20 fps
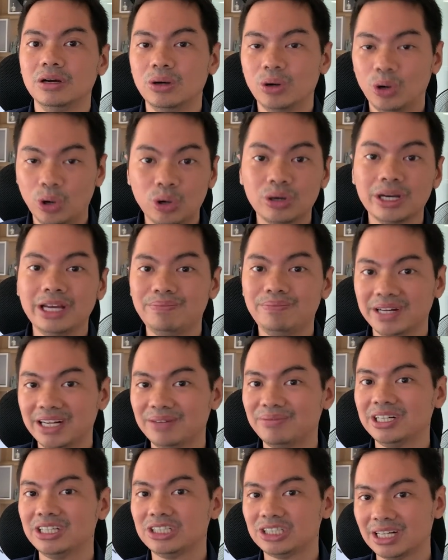okay pa
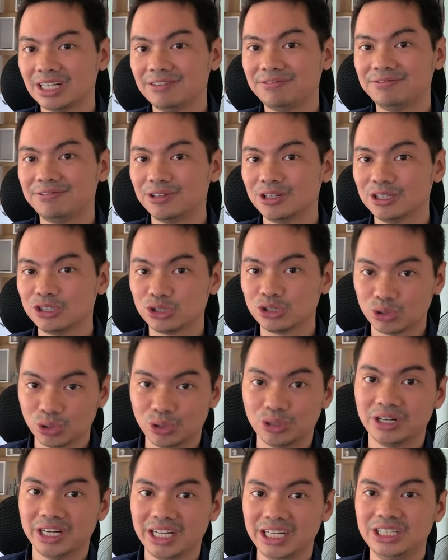naman siya for
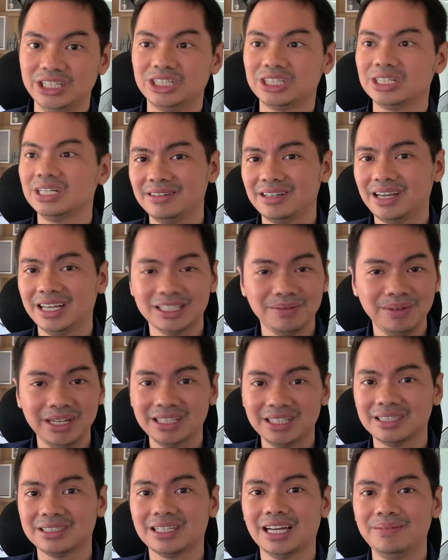storage. Kasi may
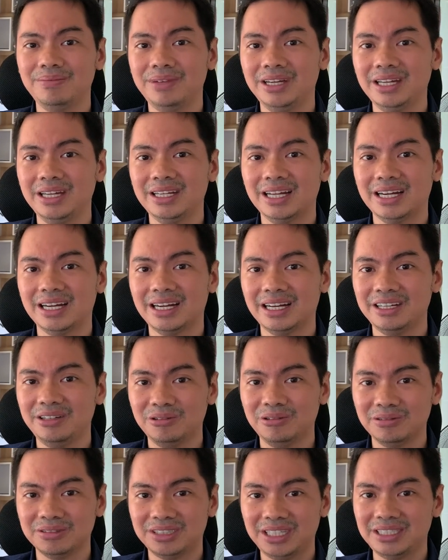nagsasabi na
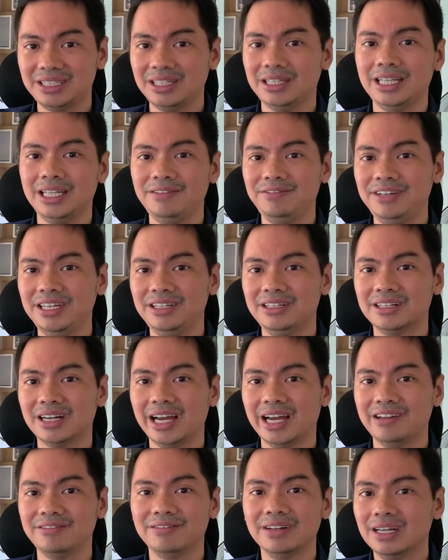yung C C T V
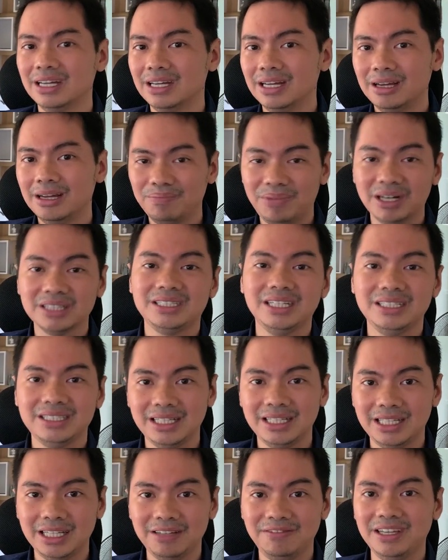drive, pang C
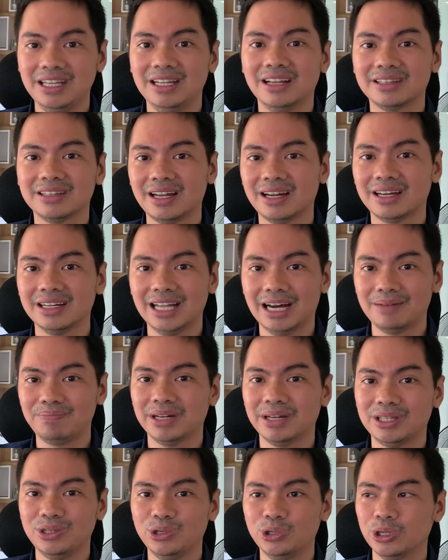C T V lang talaga
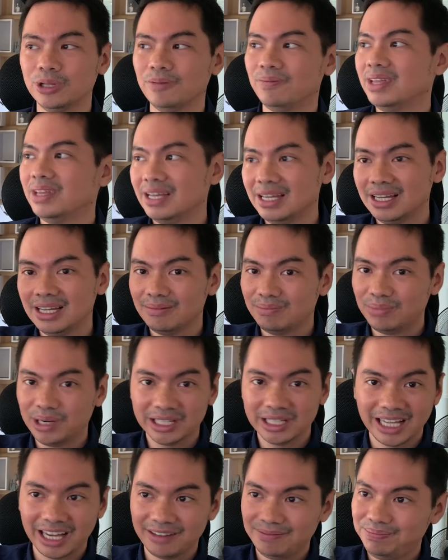dapat yun.
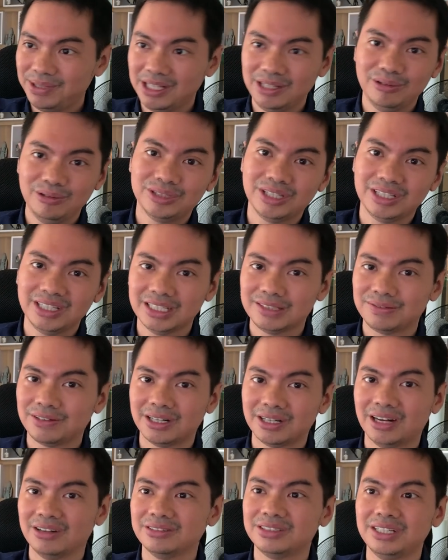But I've been using this for
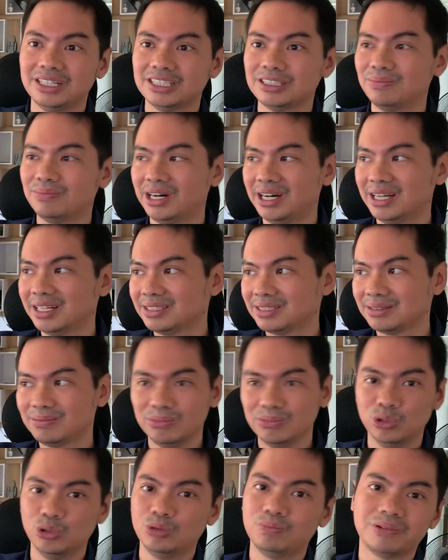around six months,
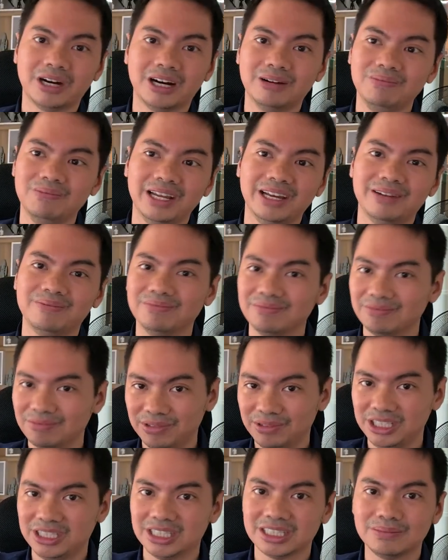no problem
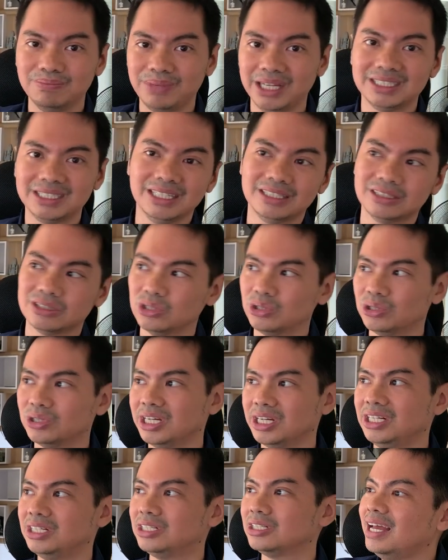with just basic
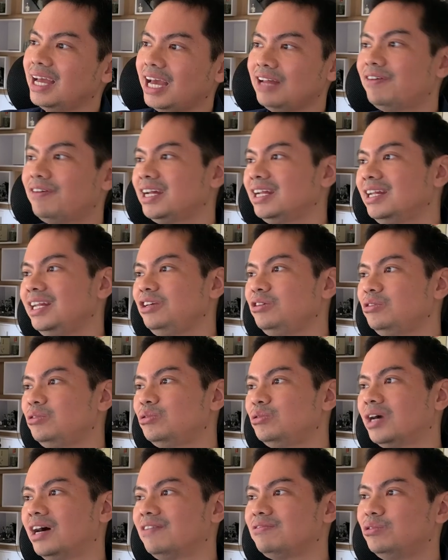storage. And finally, you
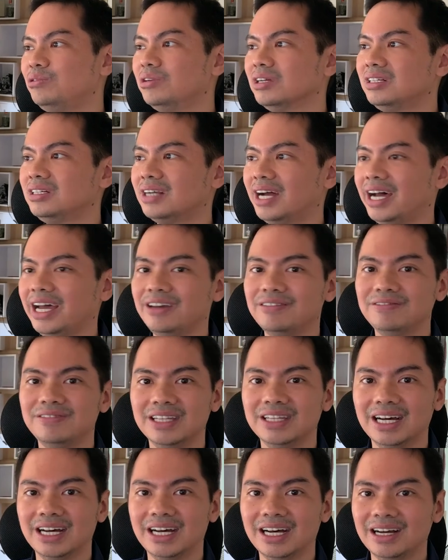do have Google Drive
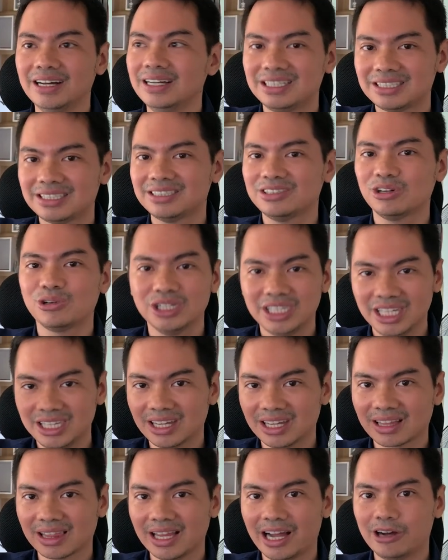na stored in
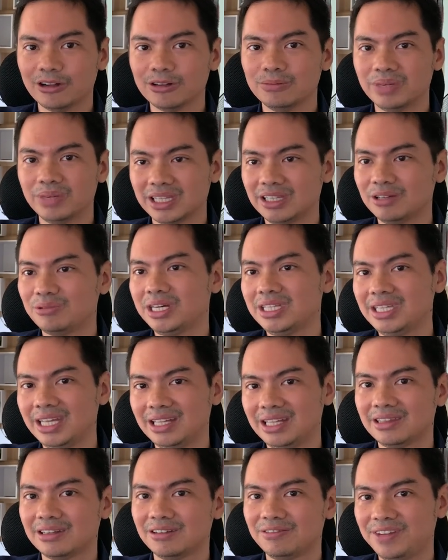the cloud, but the way the
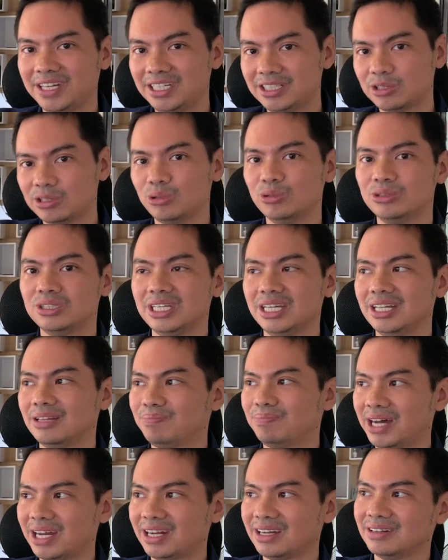interface shows it,
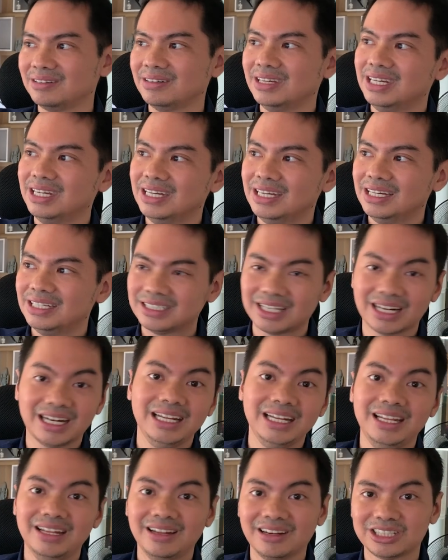parang
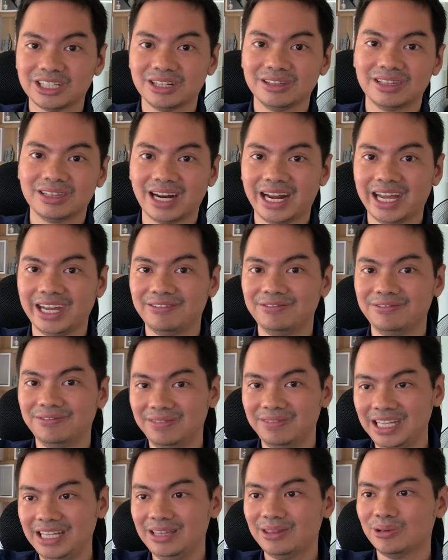sarili lang siyang drive
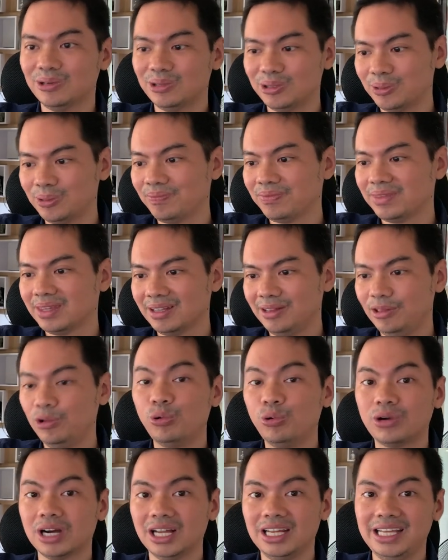dito
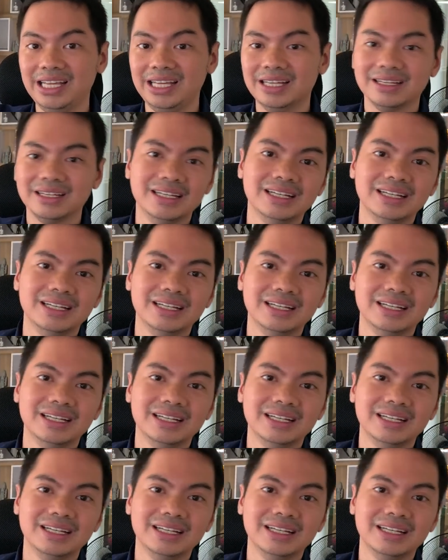locally.